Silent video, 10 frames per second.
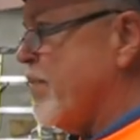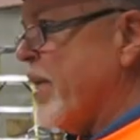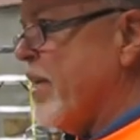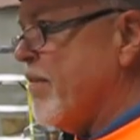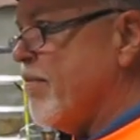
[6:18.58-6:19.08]

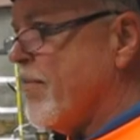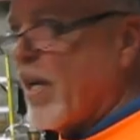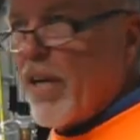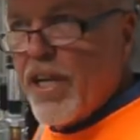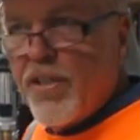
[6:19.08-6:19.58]
main
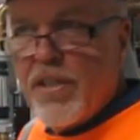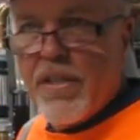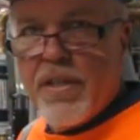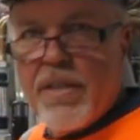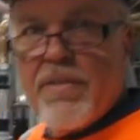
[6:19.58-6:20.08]
ventilation
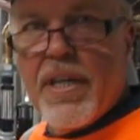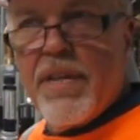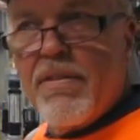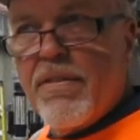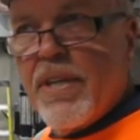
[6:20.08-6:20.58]
unit
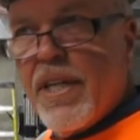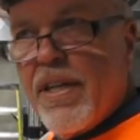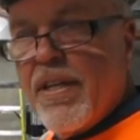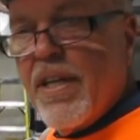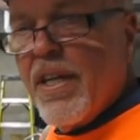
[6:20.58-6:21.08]
that
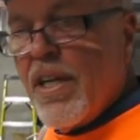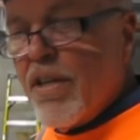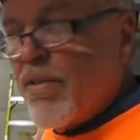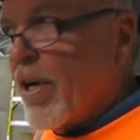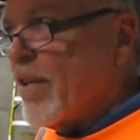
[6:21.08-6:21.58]

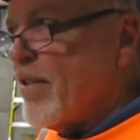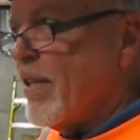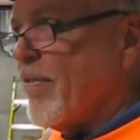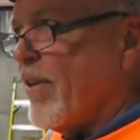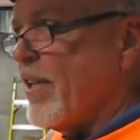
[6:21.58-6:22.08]
draws
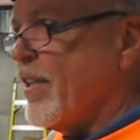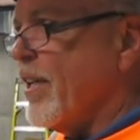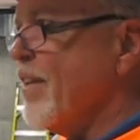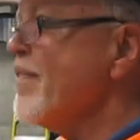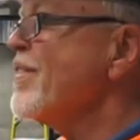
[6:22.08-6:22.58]
in the fresh
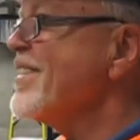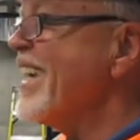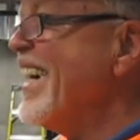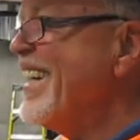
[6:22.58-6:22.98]
air. What's that?